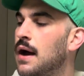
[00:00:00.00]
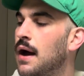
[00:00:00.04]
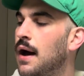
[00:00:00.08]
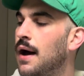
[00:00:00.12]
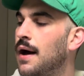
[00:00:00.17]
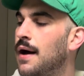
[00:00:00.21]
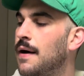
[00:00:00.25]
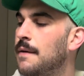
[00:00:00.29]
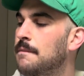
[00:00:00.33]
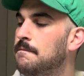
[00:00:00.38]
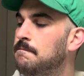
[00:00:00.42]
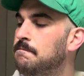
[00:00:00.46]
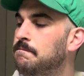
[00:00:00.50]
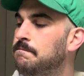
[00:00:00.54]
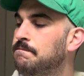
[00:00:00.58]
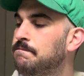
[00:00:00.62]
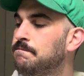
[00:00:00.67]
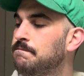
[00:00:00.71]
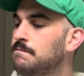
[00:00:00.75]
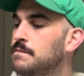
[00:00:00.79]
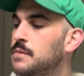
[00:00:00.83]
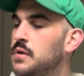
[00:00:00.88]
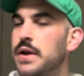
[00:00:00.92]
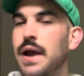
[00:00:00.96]

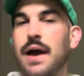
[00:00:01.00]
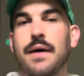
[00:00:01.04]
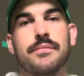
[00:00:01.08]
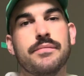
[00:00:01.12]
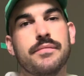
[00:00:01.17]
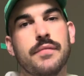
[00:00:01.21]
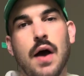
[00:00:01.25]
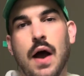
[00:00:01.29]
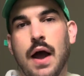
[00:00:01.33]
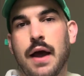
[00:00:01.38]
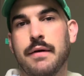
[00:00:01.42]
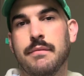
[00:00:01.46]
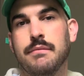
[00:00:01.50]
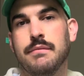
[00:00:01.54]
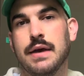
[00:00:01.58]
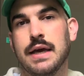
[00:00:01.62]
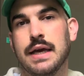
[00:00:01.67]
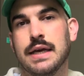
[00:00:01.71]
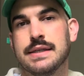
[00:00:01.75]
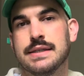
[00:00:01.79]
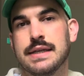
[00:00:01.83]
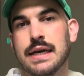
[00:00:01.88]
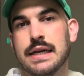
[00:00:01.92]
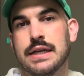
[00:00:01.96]
So yeah, I'm
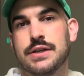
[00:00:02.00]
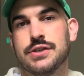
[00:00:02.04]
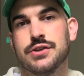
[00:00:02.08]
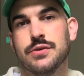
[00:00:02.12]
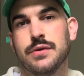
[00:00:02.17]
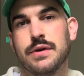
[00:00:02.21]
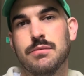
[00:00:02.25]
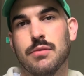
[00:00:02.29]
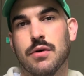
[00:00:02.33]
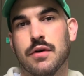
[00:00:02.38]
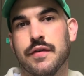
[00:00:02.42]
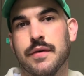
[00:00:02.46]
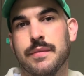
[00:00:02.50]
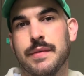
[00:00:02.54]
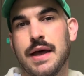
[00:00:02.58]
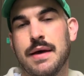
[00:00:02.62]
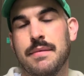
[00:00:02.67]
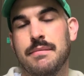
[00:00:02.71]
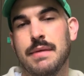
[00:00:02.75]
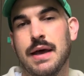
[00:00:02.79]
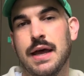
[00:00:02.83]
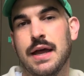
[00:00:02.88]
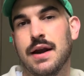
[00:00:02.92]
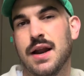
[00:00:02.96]
excited to read more from
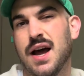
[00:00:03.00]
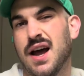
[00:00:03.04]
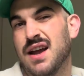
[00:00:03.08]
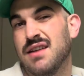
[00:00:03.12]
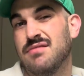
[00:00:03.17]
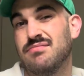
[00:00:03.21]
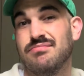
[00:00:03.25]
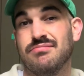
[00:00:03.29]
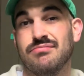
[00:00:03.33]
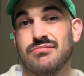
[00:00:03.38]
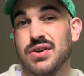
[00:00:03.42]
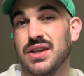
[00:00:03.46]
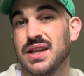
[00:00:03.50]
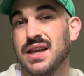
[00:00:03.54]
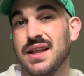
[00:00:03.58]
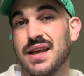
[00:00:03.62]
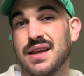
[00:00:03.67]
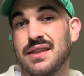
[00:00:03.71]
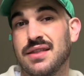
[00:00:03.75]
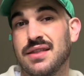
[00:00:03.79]
them, and I really like